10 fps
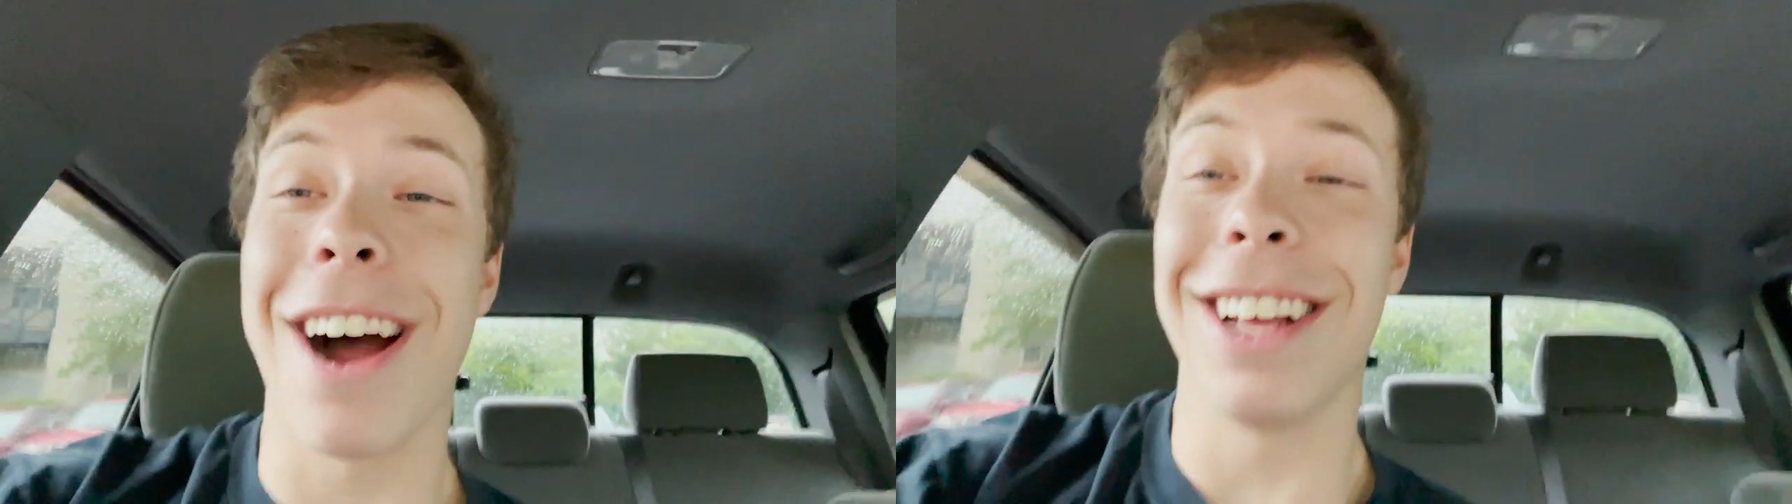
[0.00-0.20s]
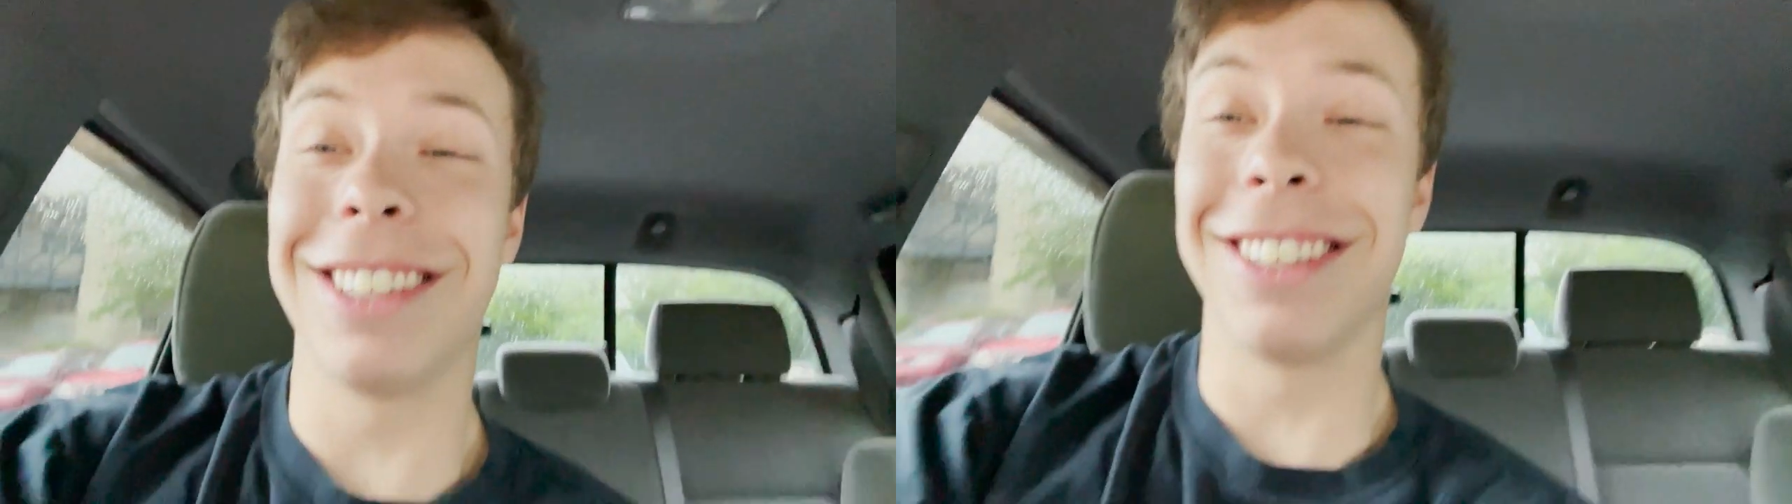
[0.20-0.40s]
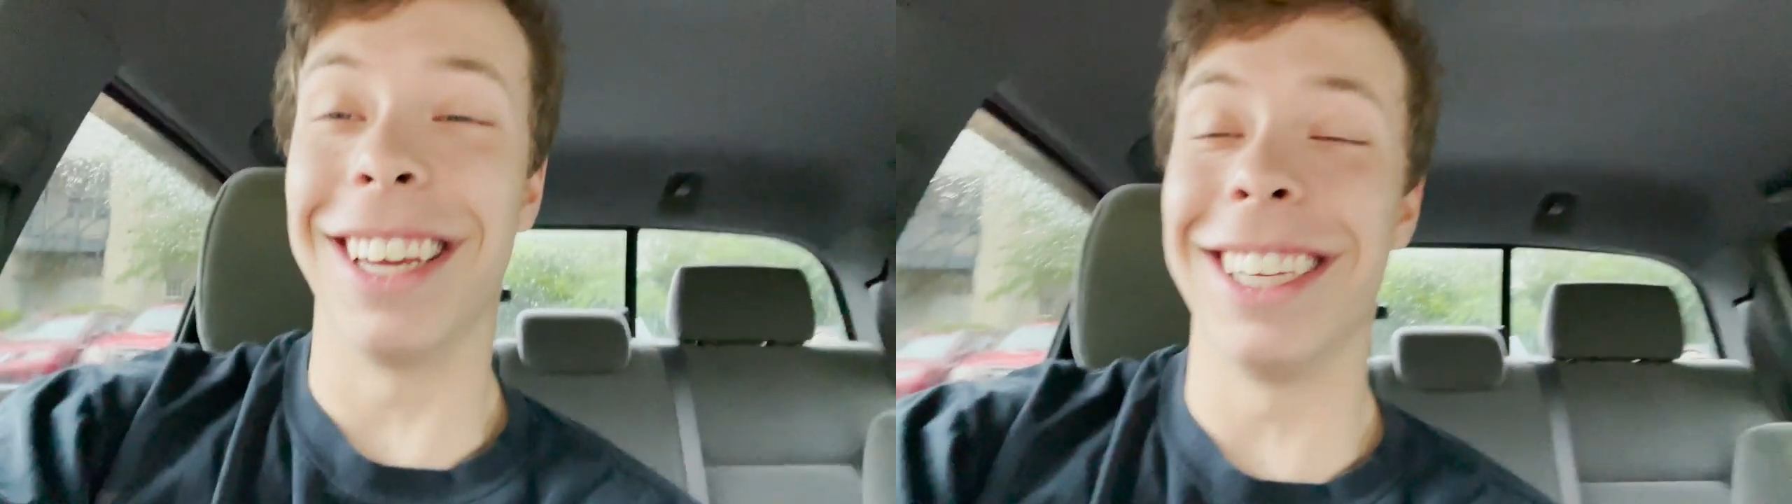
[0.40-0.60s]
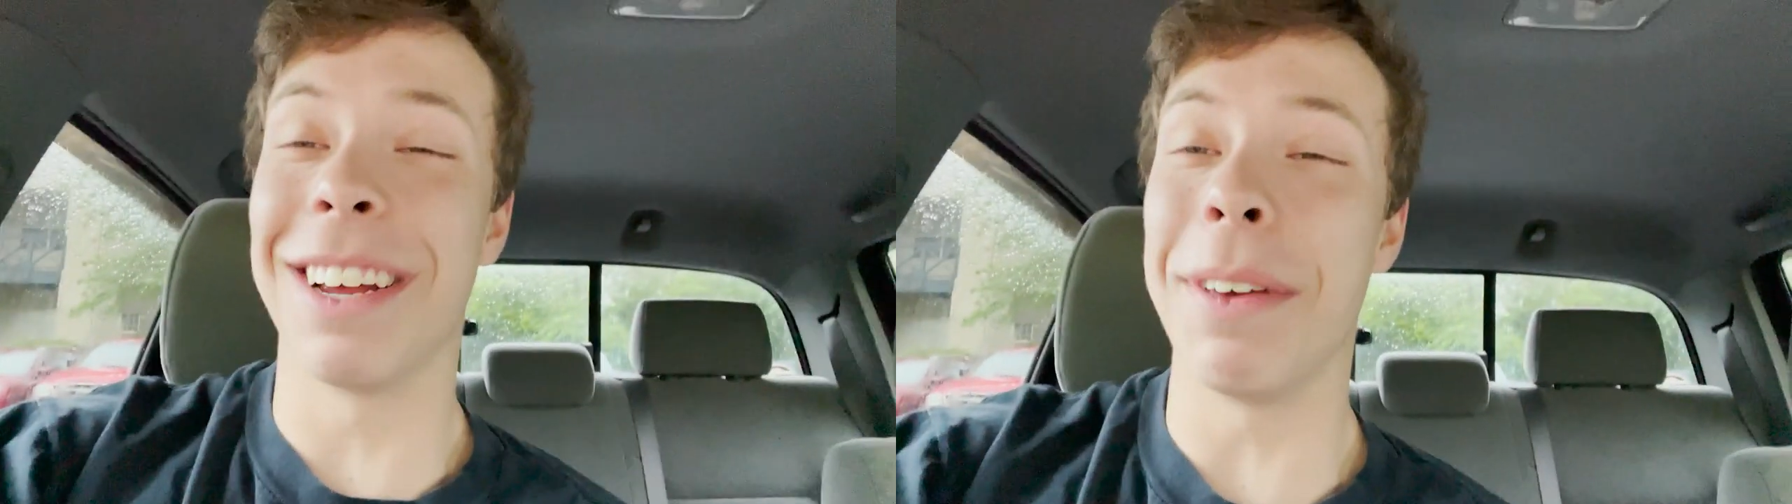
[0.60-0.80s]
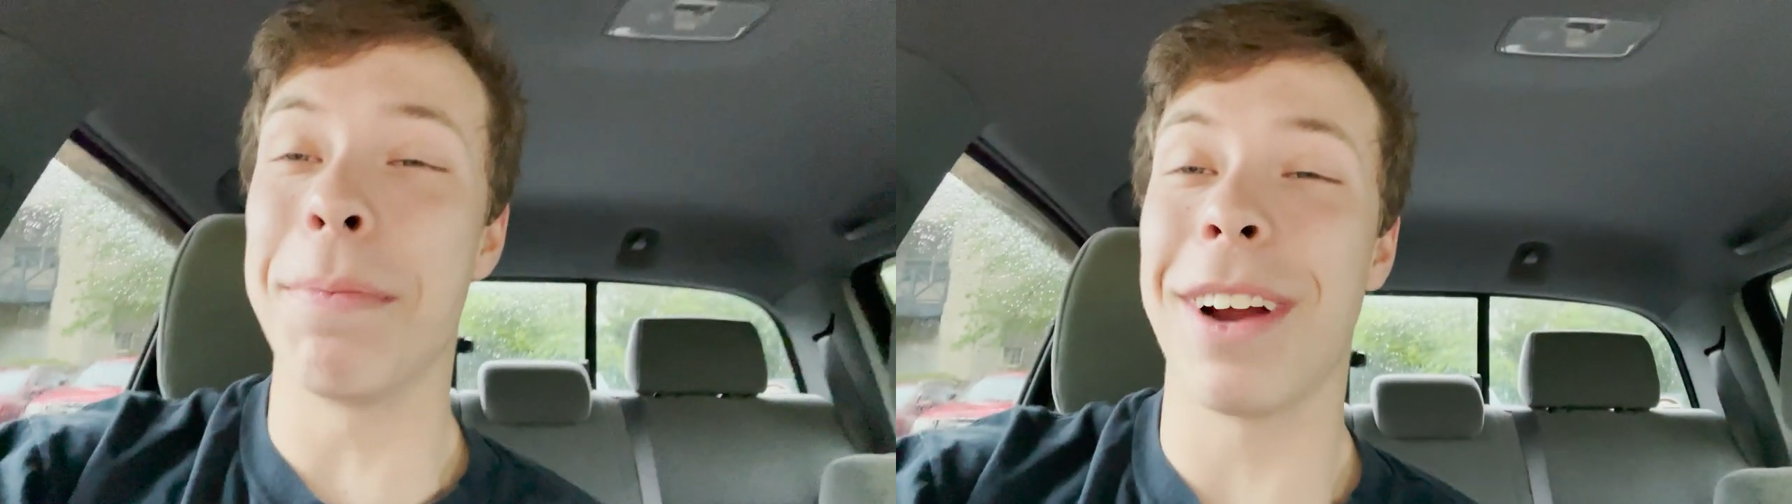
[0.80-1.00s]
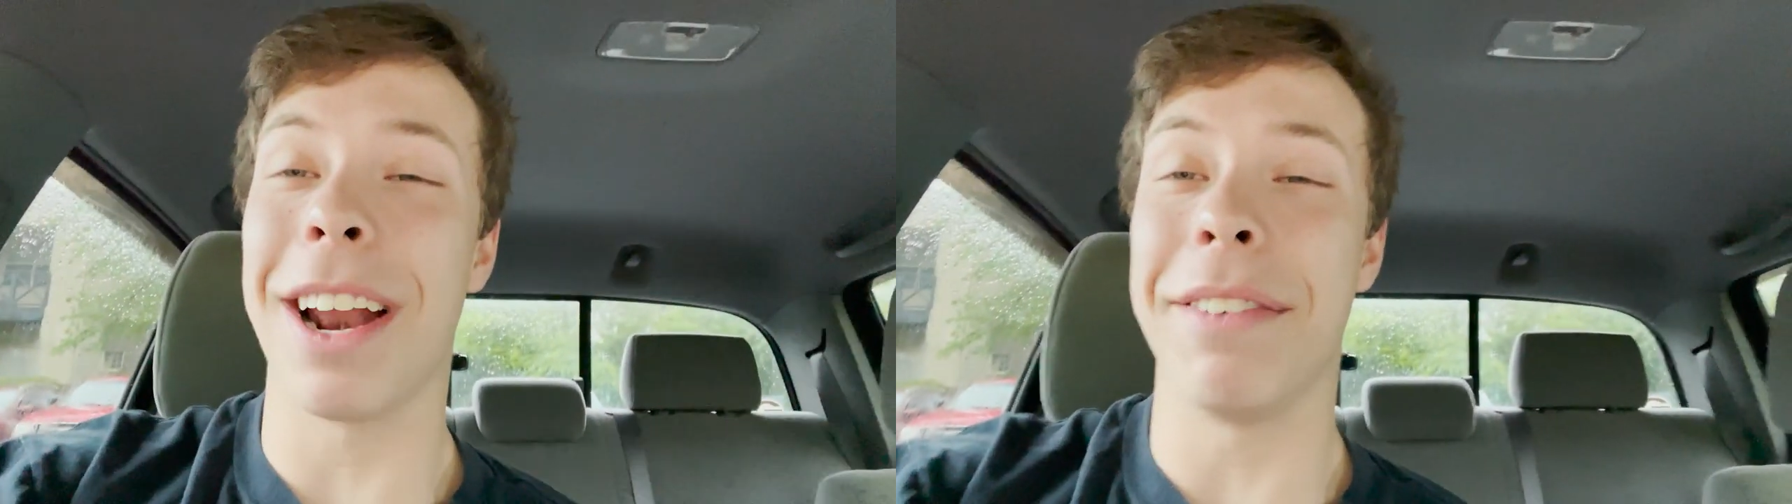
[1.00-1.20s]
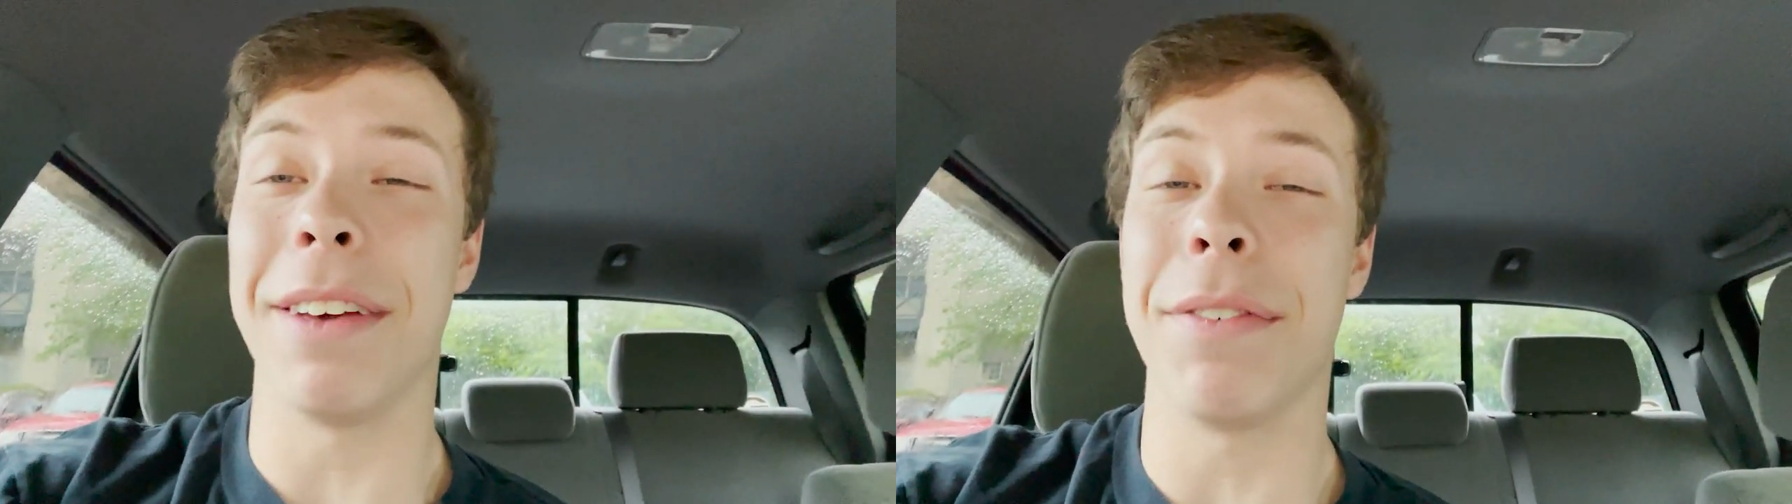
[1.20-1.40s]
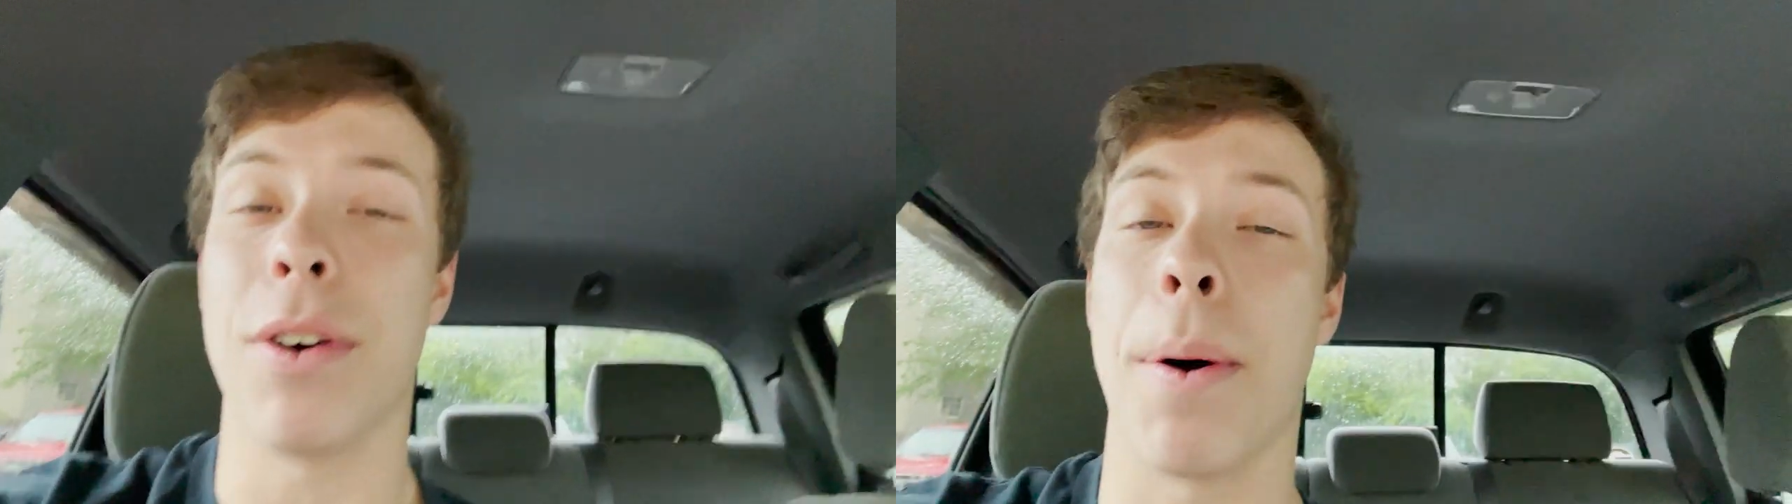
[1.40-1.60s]
Honestly, it's gonna be kind of
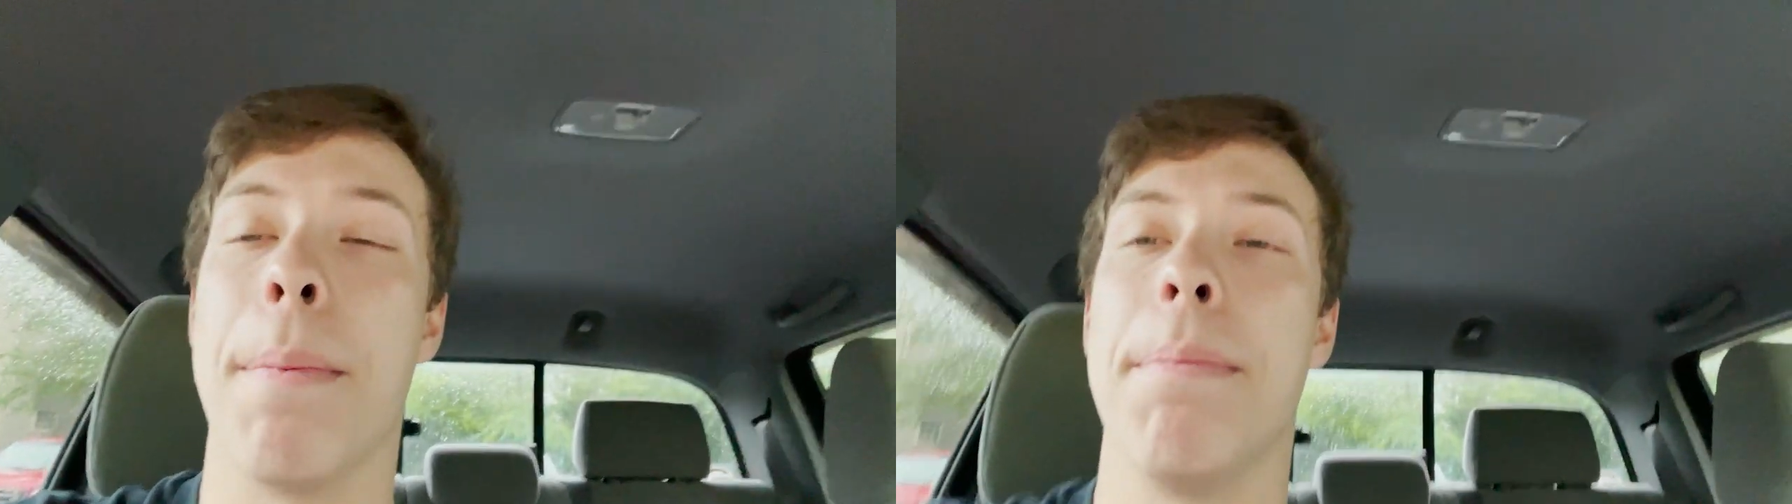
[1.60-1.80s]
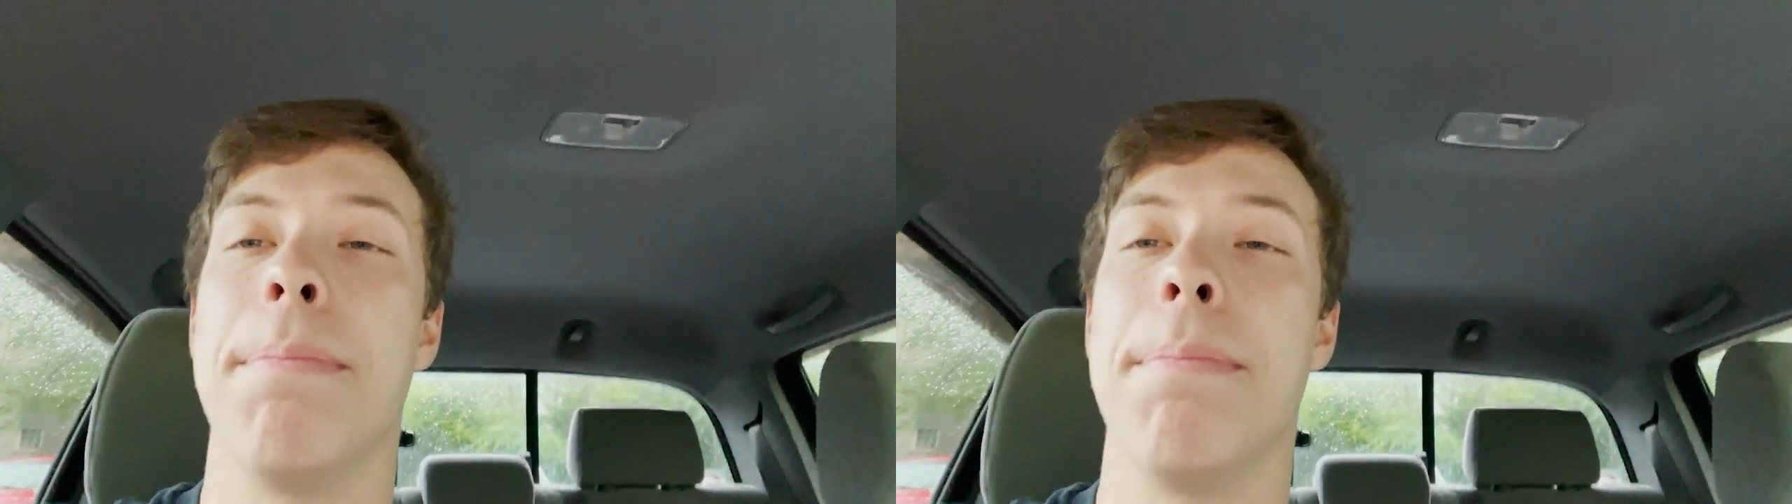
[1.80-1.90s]
difficult,